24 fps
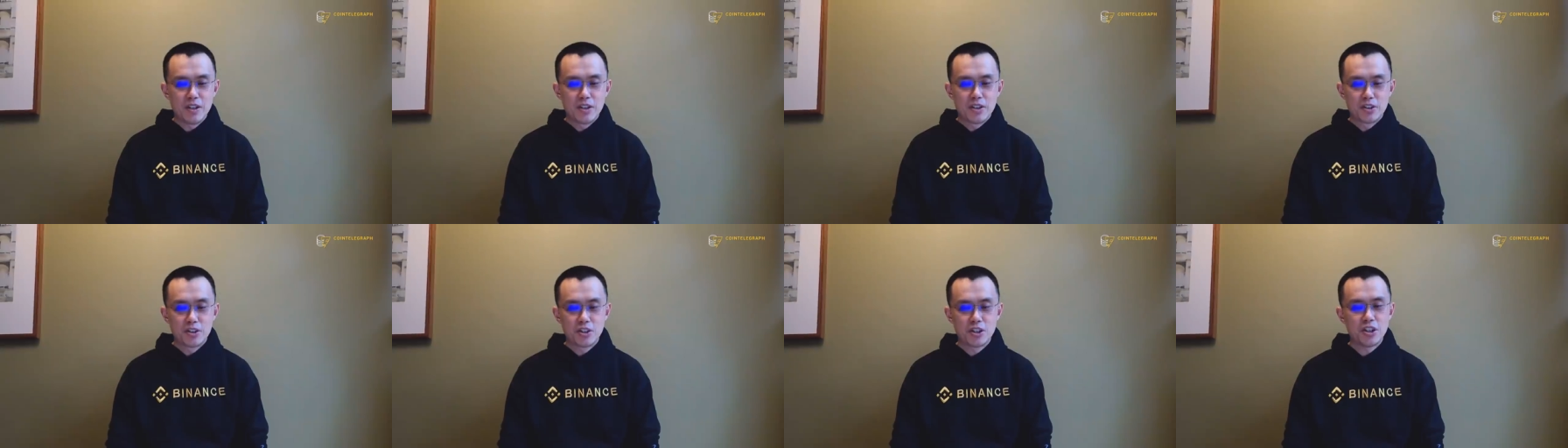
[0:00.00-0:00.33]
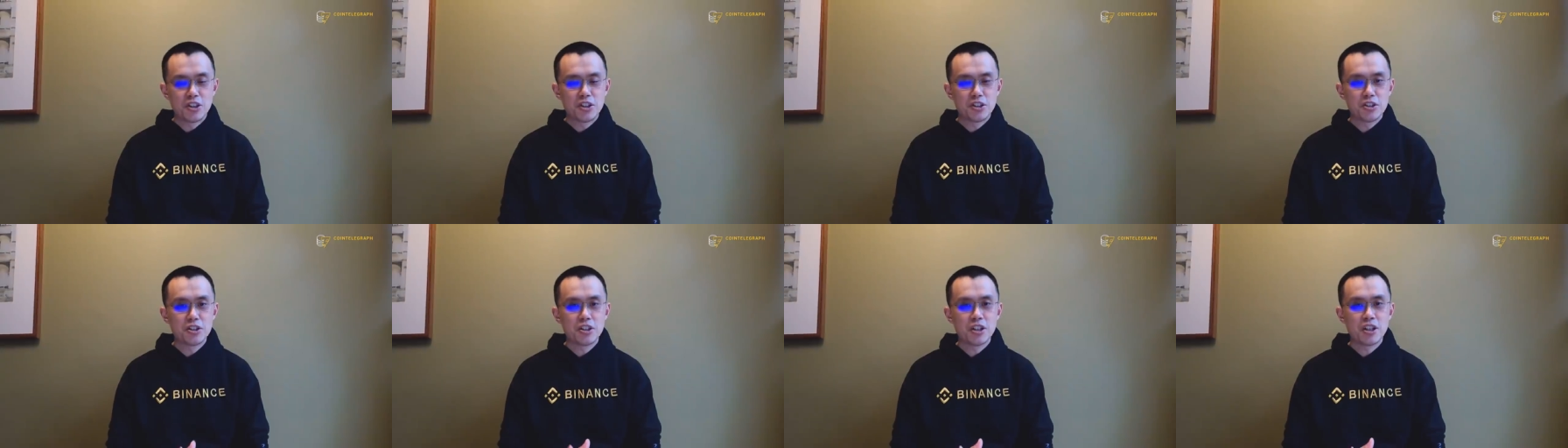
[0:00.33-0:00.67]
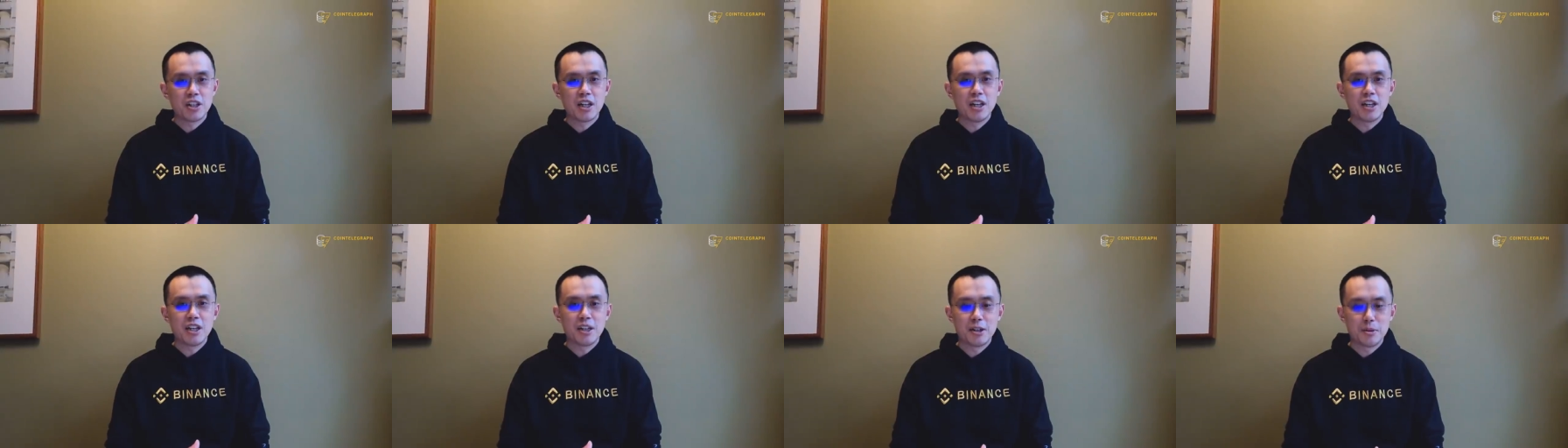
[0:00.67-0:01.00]
Sure, sure.
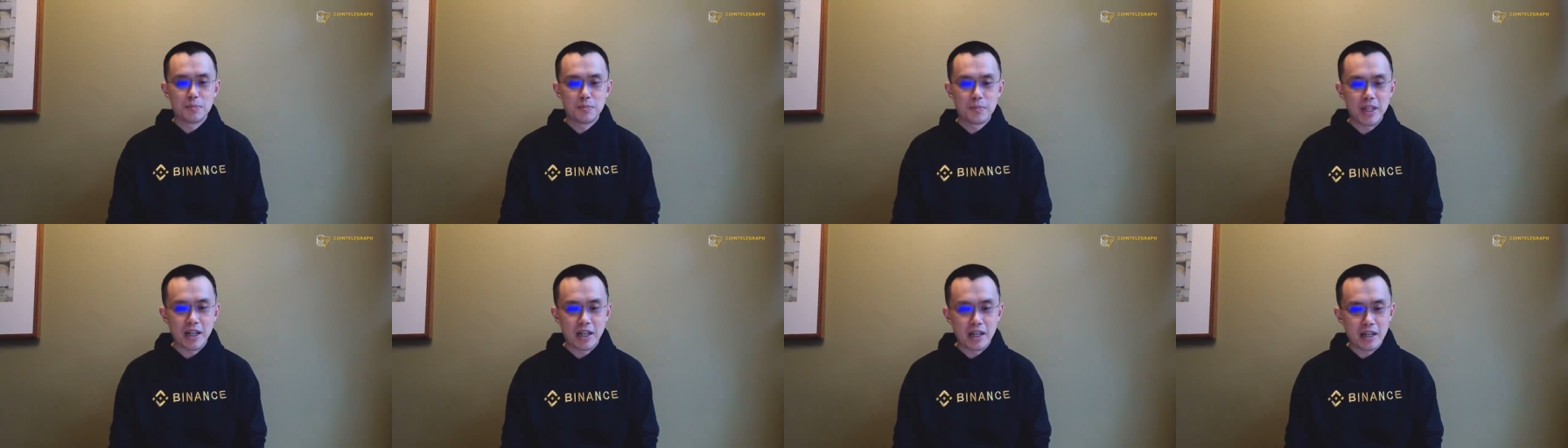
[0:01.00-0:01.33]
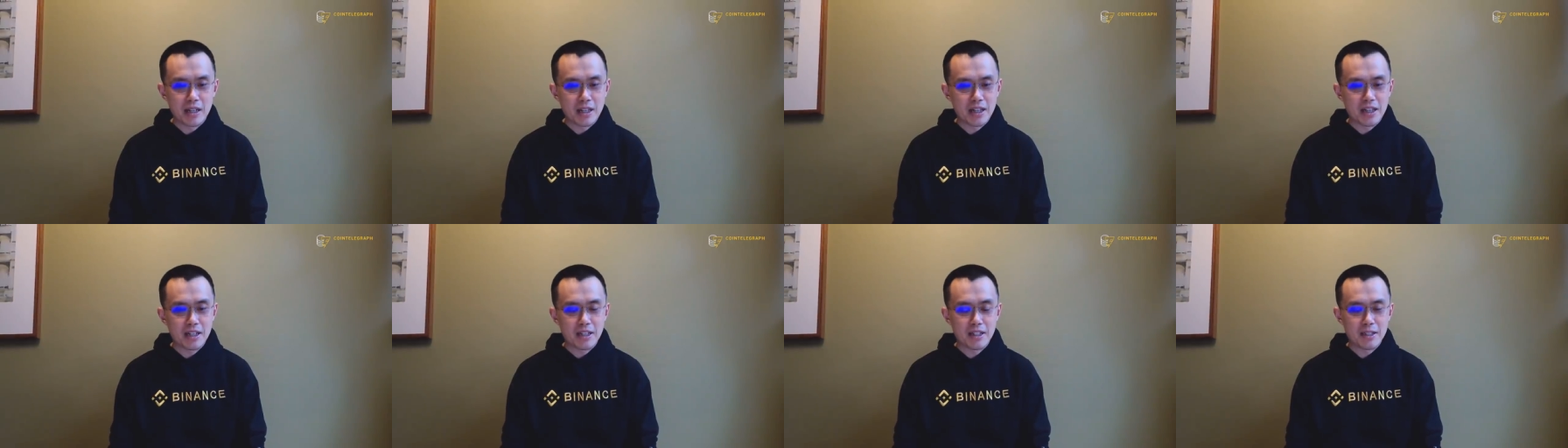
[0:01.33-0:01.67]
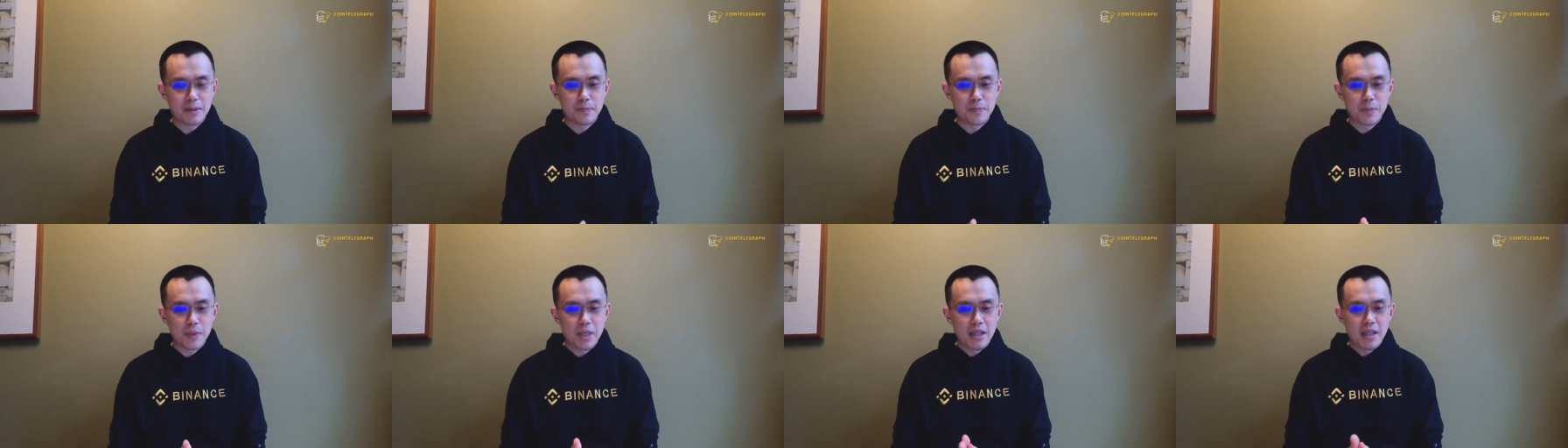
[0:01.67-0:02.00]
Um, yeah,
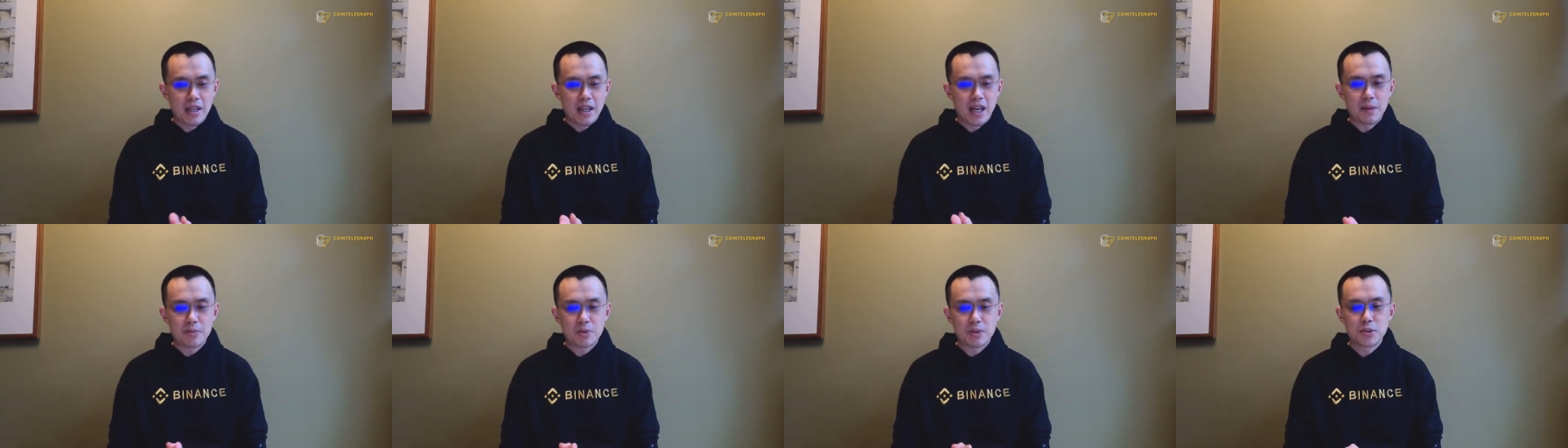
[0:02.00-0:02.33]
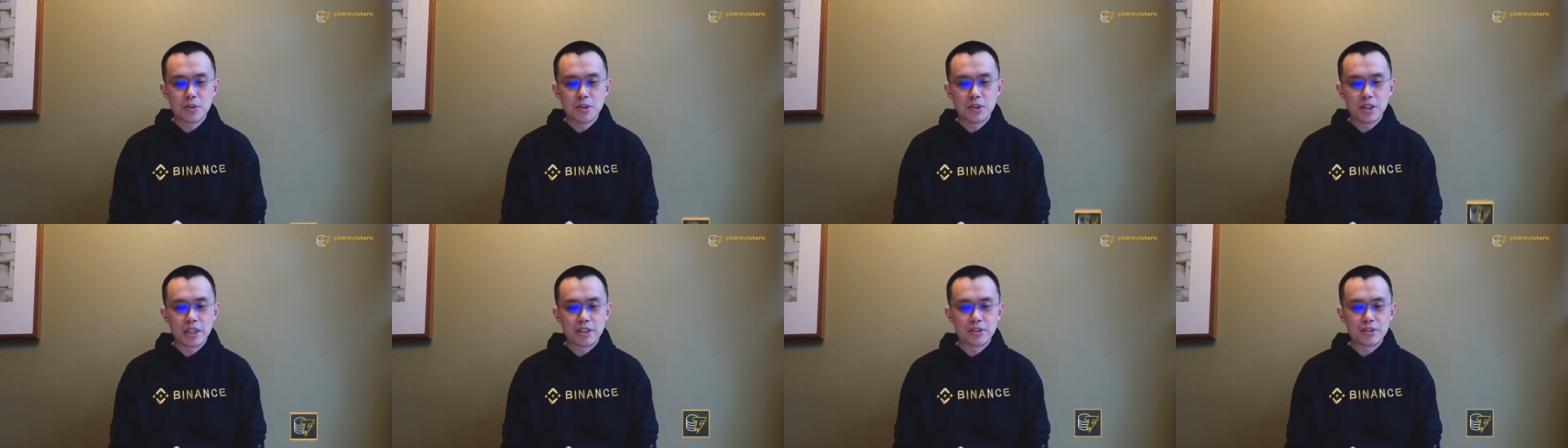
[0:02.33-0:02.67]
uh, absolutely.